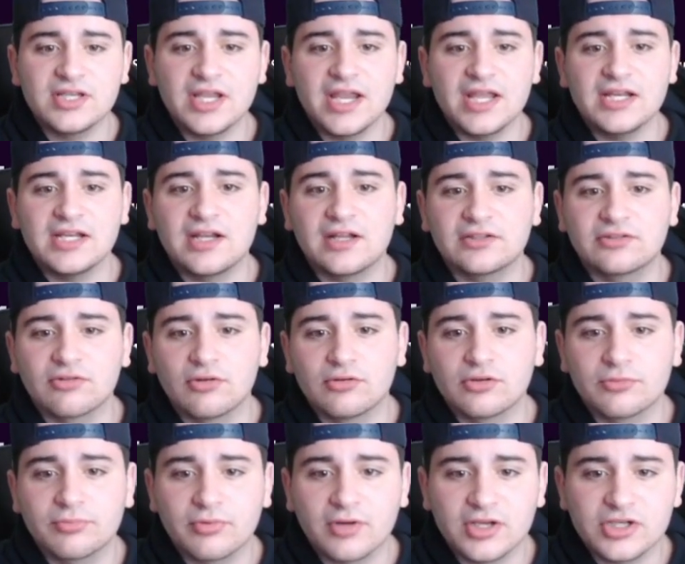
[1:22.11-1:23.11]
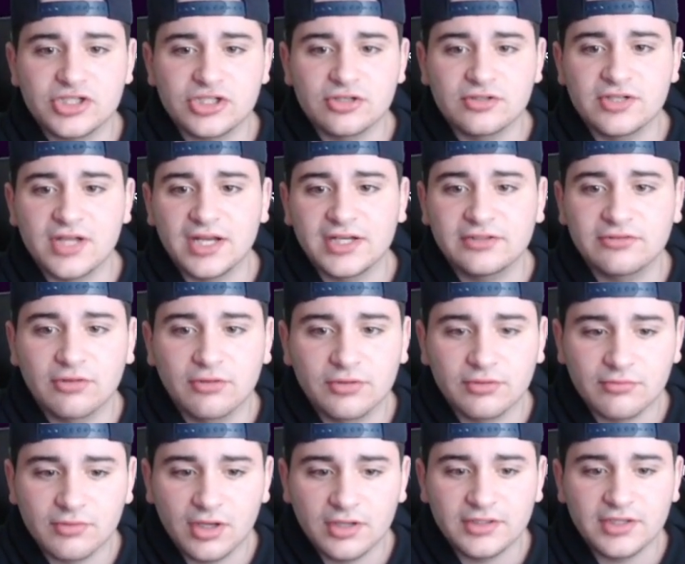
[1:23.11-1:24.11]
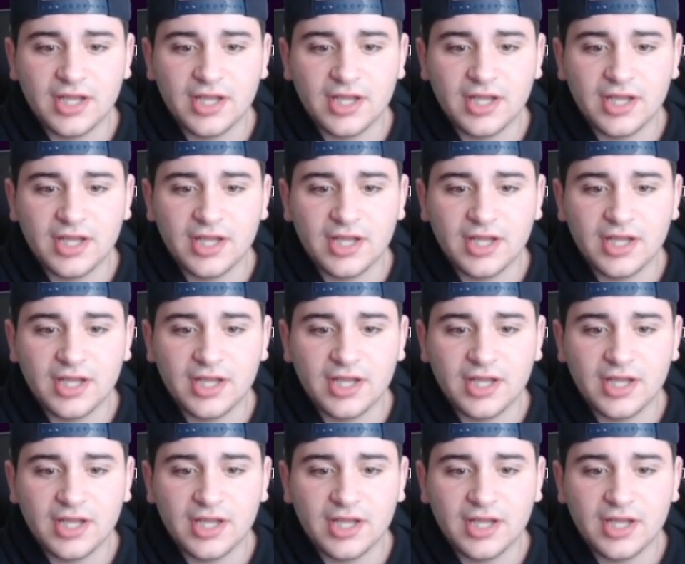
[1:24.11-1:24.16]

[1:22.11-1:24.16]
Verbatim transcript: 89 throw under pressure, 90 throw on the run,